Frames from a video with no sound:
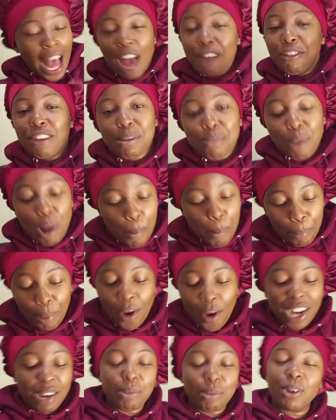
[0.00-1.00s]
I feel more
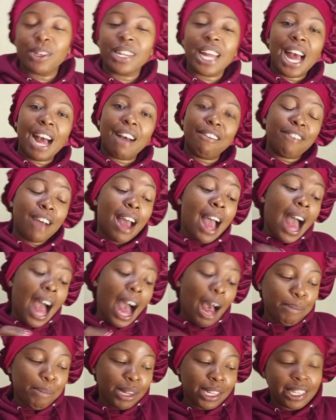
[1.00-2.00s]
empowered because I have
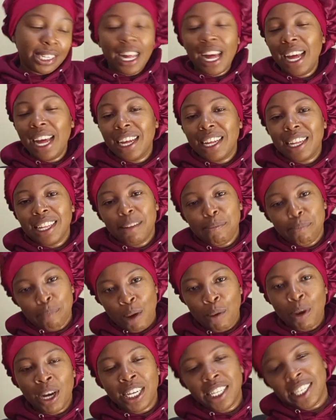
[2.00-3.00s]
a mixer.
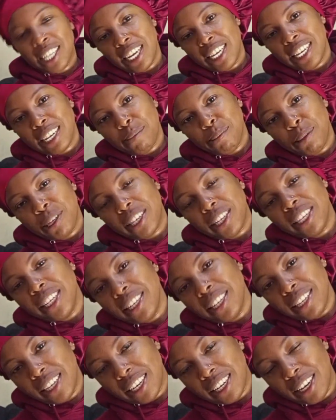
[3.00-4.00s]
My work is a little bit
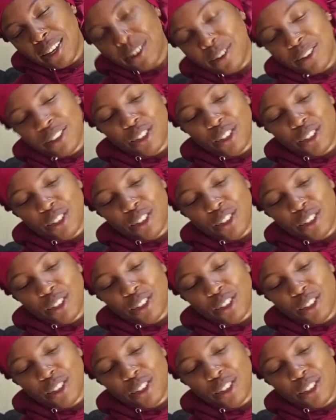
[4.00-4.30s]
easier now.